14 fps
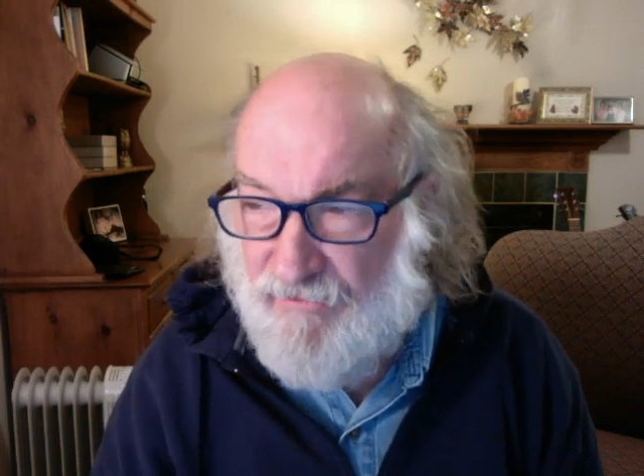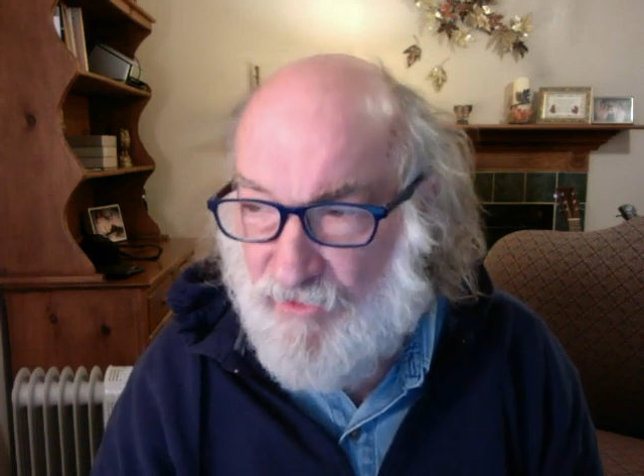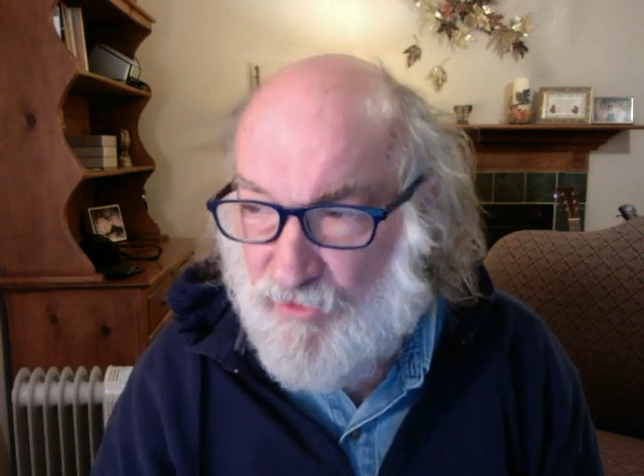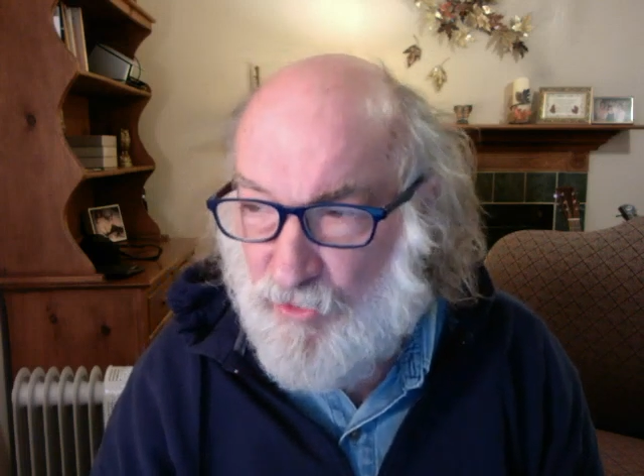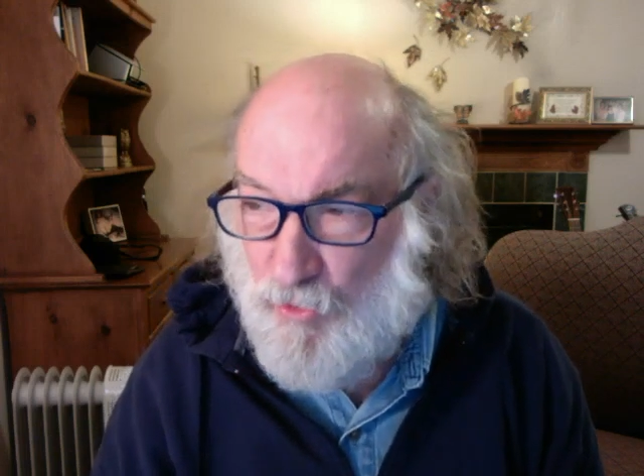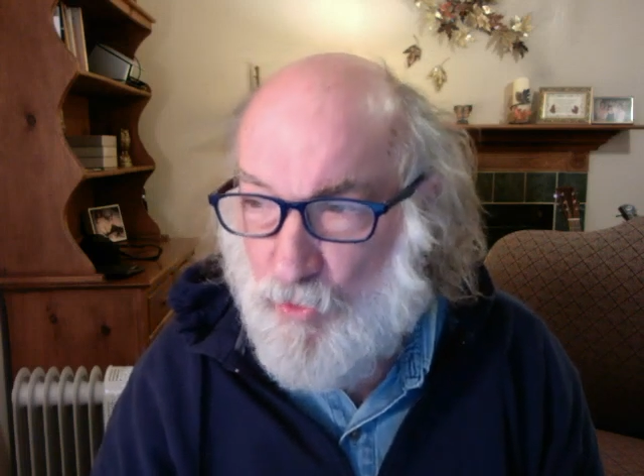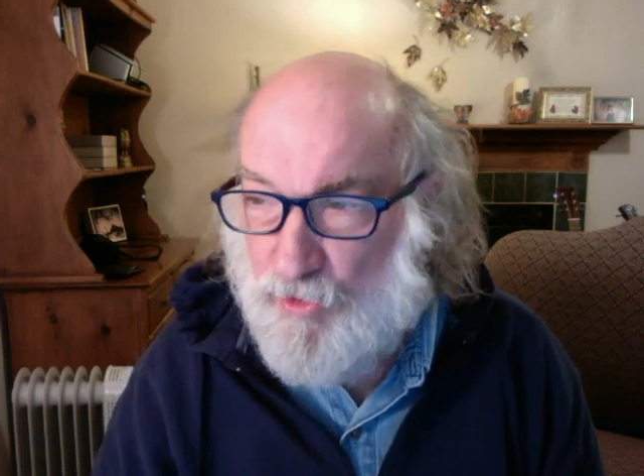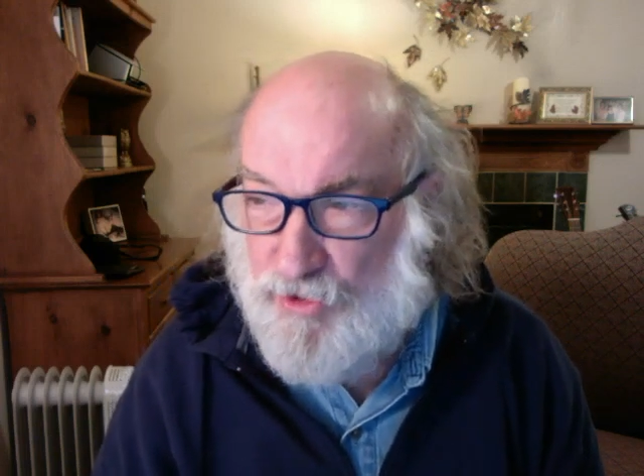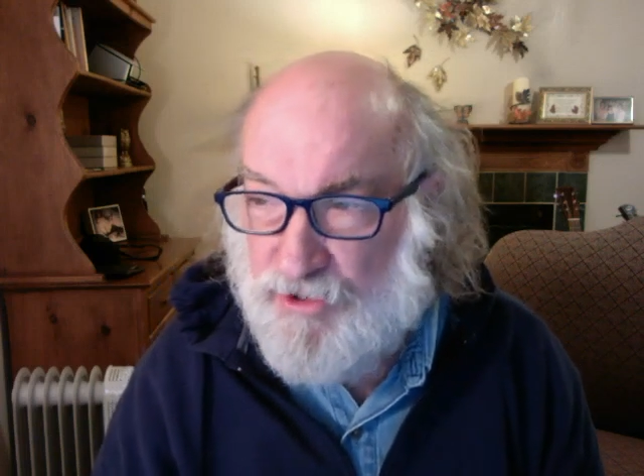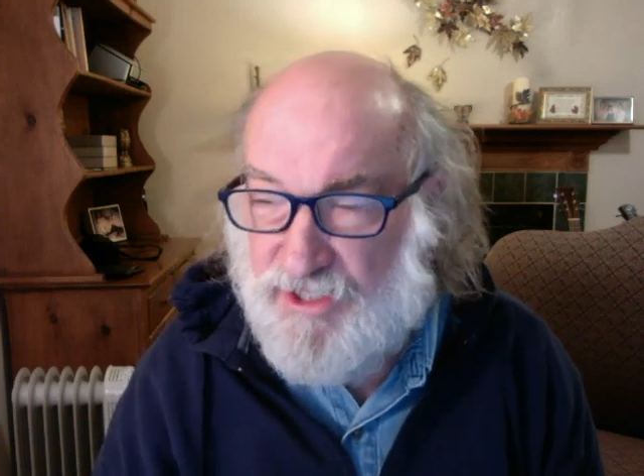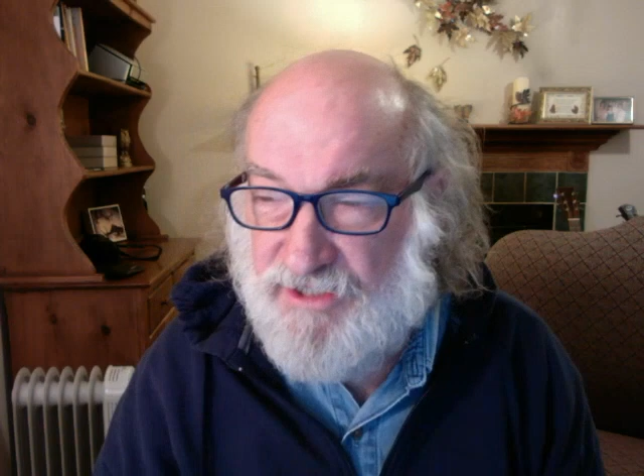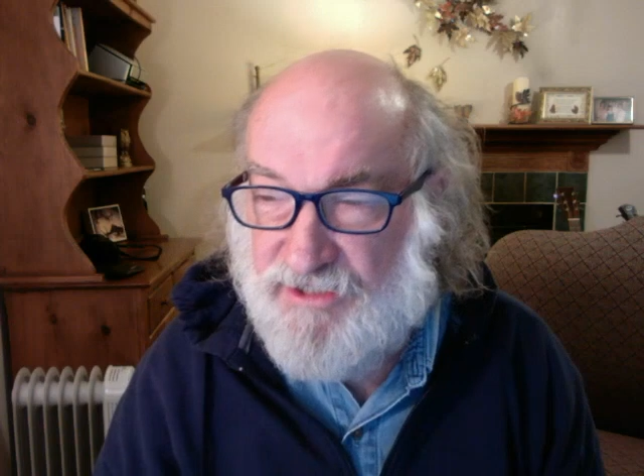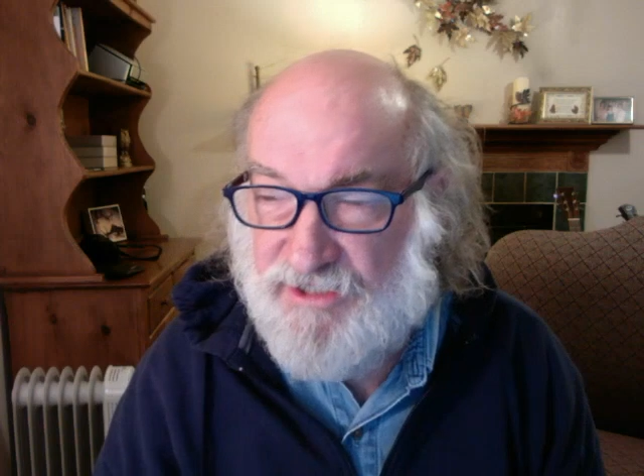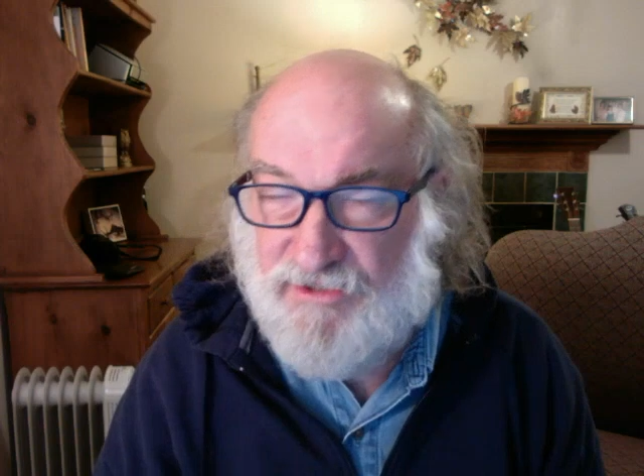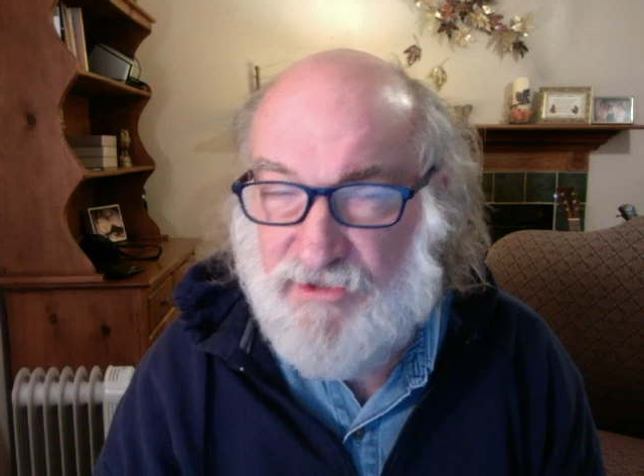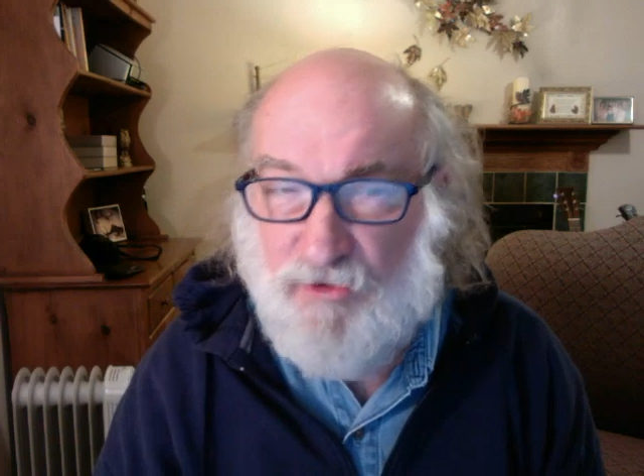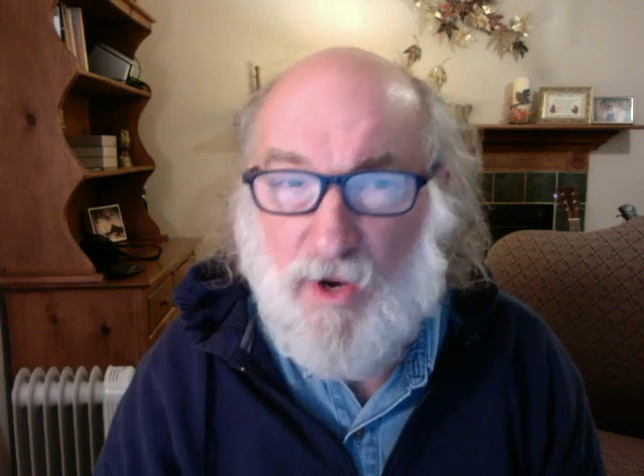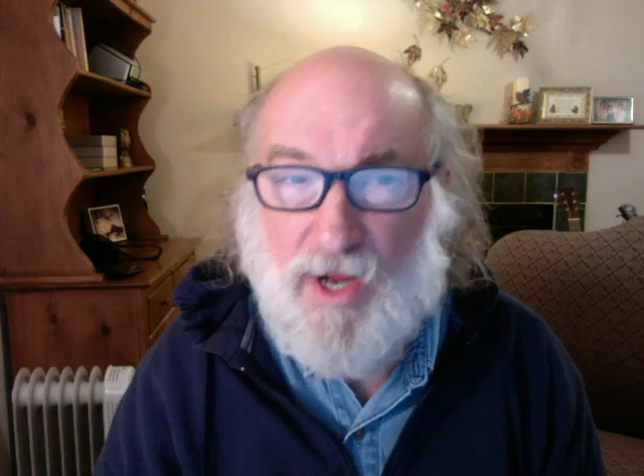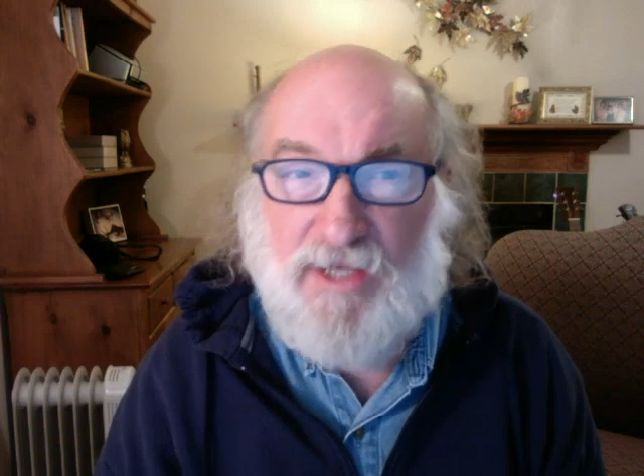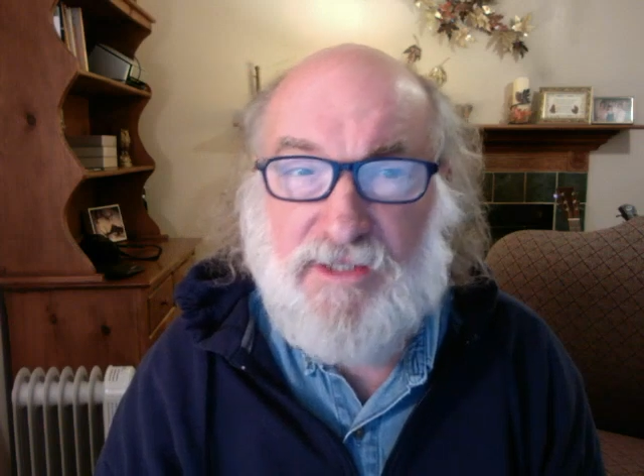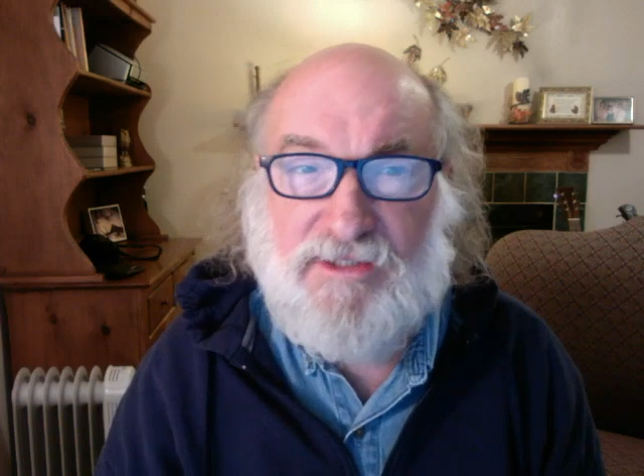of our Lord Jesus
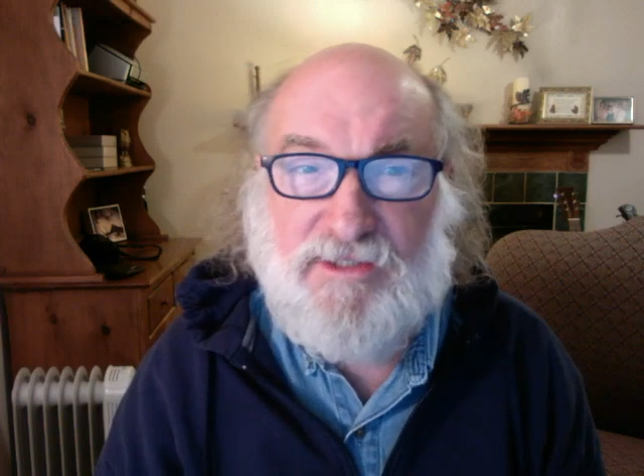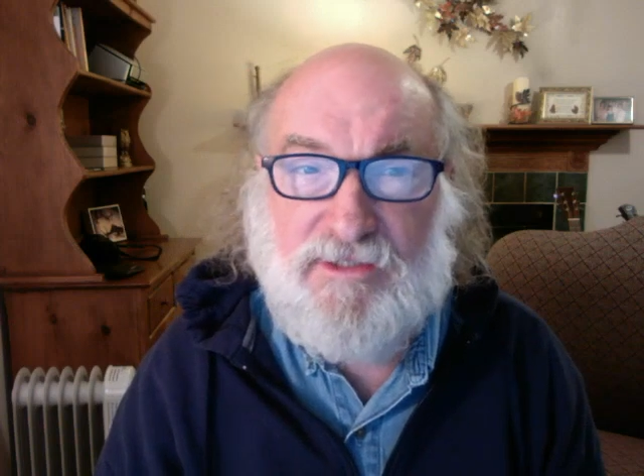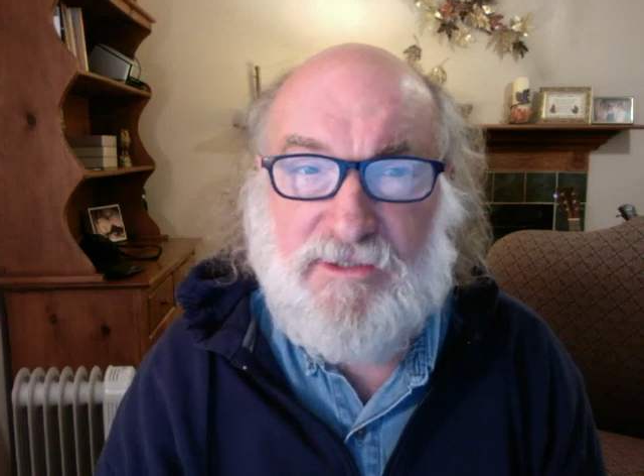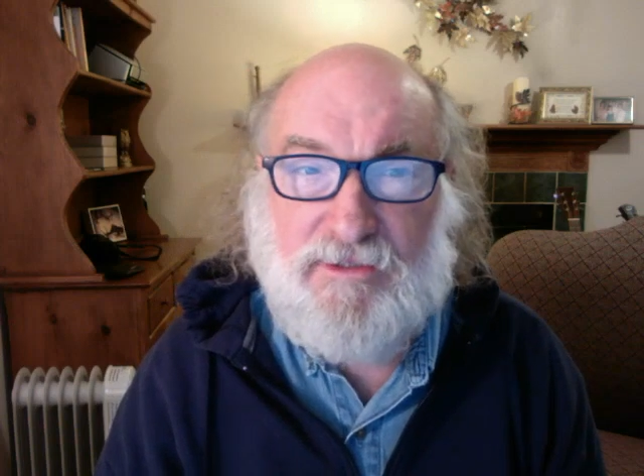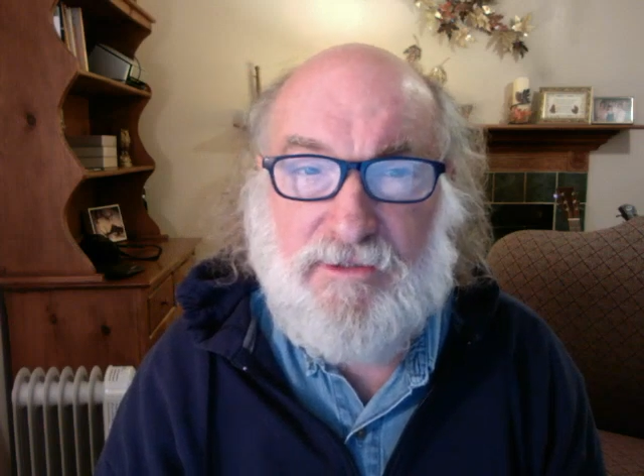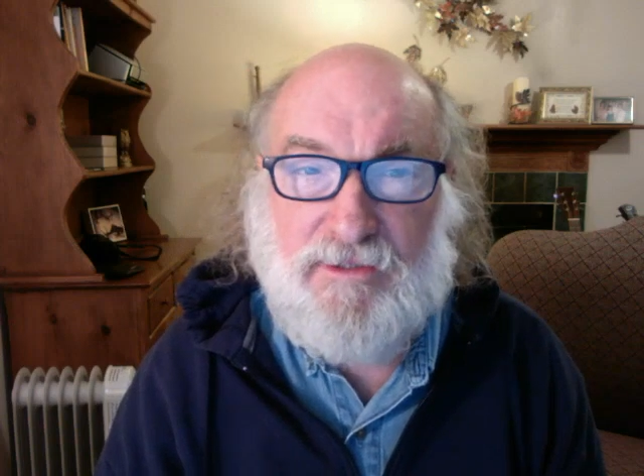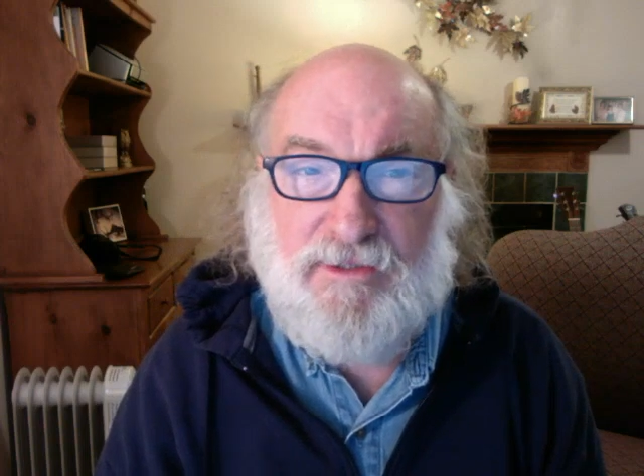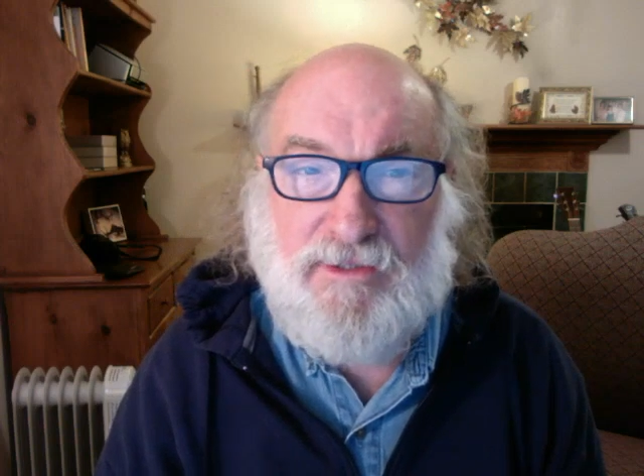Christ